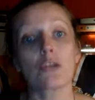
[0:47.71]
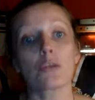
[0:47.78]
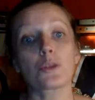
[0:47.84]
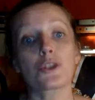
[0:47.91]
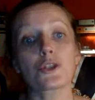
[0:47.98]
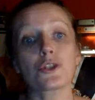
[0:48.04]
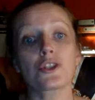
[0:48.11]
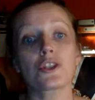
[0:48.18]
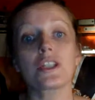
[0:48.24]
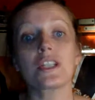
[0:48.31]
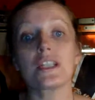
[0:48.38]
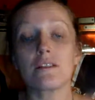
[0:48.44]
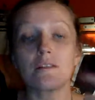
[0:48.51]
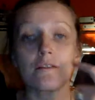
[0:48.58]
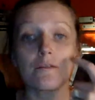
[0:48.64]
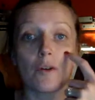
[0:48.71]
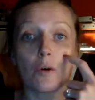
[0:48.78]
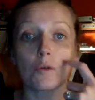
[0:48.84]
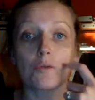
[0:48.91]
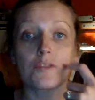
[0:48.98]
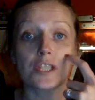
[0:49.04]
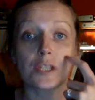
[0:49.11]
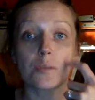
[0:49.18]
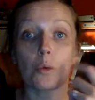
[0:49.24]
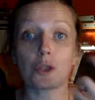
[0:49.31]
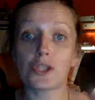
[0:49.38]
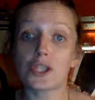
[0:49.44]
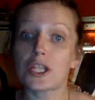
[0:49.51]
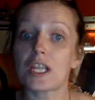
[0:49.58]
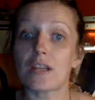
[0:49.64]
which usually involves them
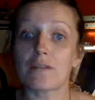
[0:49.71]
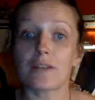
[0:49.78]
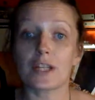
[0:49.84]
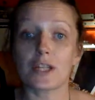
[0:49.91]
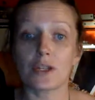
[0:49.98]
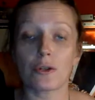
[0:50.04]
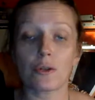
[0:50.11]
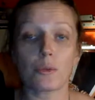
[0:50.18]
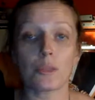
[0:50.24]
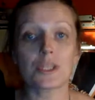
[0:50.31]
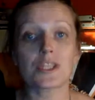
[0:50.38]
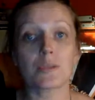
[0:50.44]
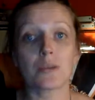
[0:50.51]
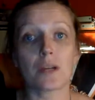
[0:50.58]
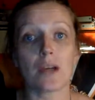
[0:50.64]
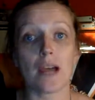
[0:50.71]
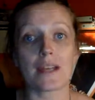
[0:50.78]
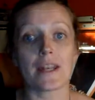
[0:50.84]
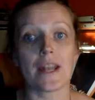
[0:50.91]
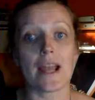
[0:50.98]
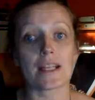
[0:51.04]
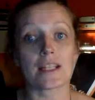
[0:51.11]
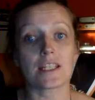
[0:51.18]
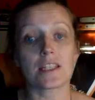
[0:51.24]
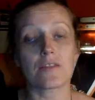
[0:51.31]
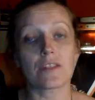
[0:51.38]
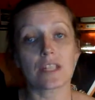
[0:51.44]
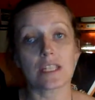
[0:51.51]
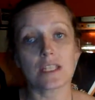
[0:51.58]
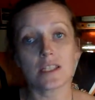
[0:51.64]
watching a video with some guided
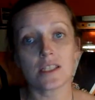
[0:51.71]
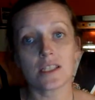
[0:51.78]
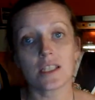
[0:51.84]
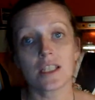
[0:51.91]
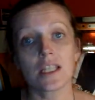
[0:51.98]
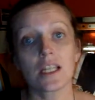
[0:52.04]
activities.